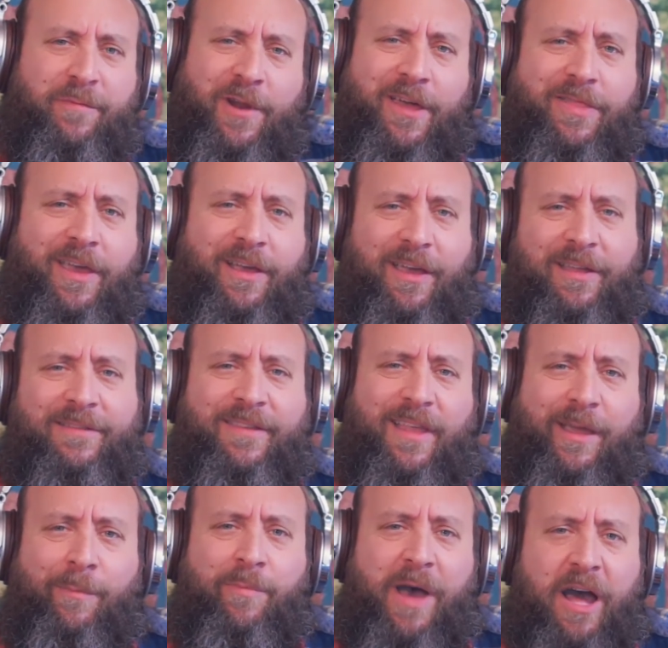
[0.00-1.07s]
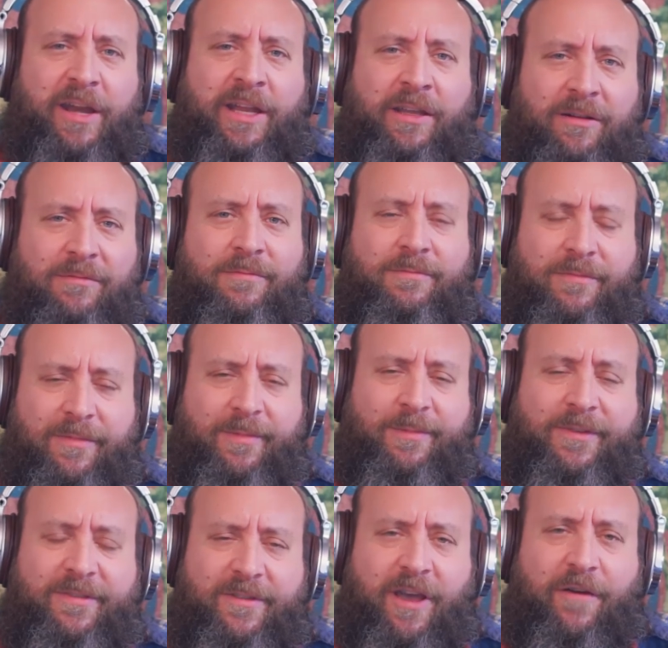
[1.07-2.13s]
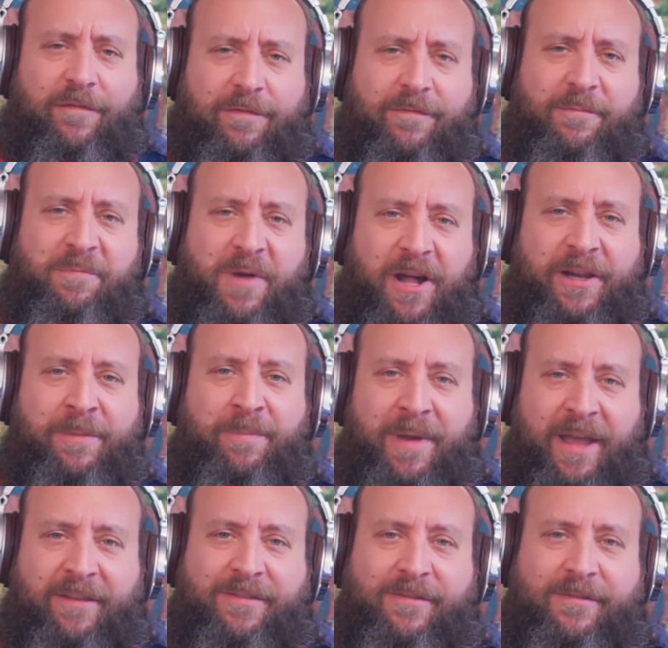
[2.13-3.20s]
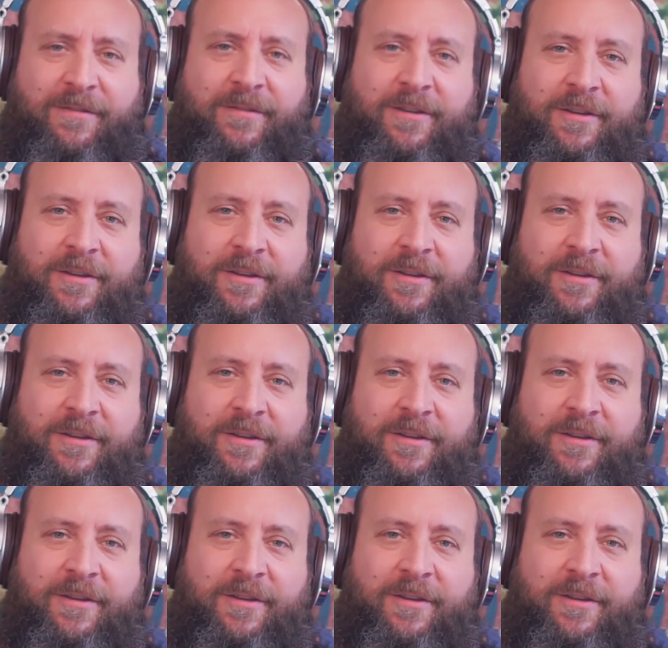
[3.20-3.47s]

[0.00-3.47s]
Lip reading: but I think it's like body stuff, body-based.